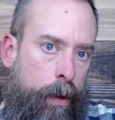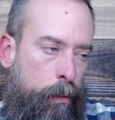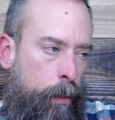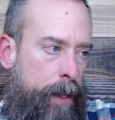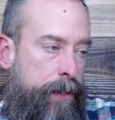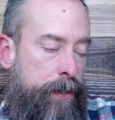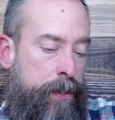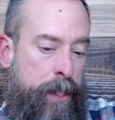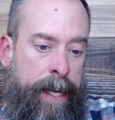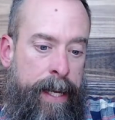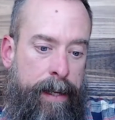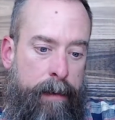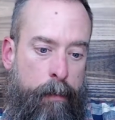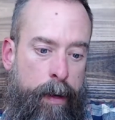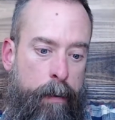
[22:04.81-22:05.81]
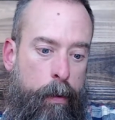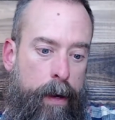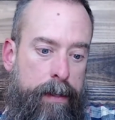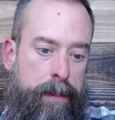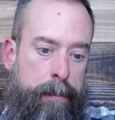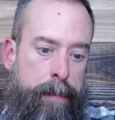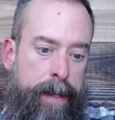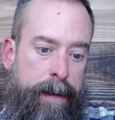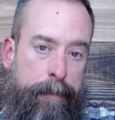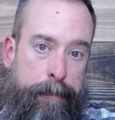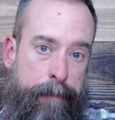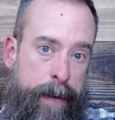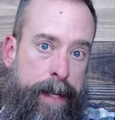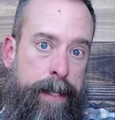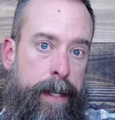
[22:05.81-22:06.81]
we see and we want to be
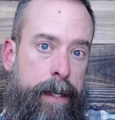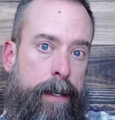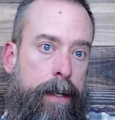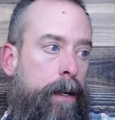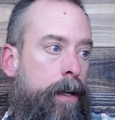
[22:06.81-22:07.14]
offended,